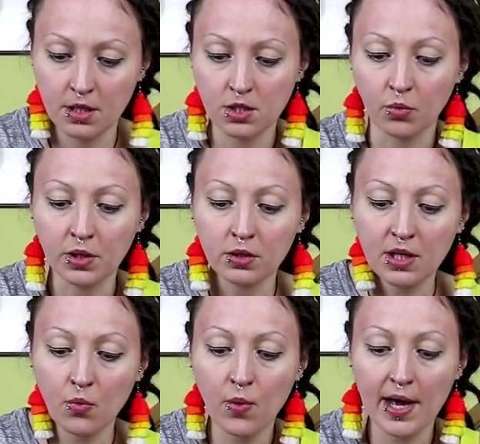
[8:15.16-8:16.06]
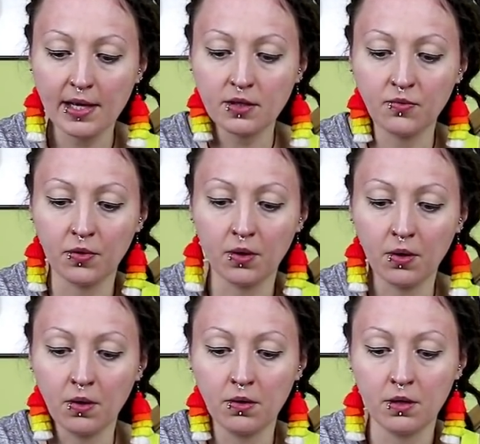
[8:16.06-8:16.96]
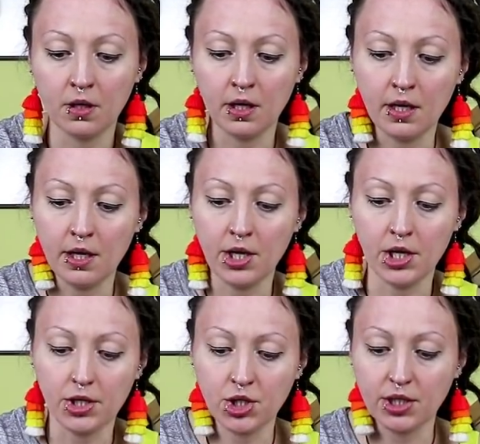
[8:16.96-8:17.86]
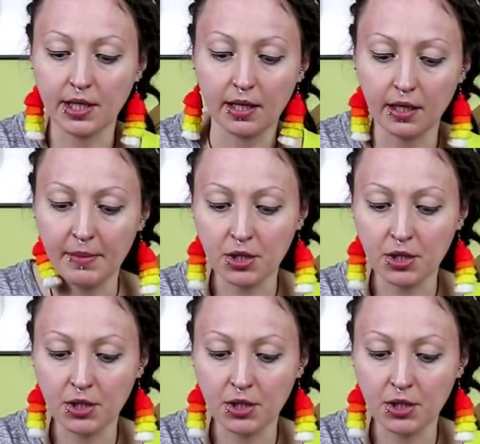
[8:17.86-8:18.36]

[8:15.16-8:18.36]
So we're gonna wait for shiitake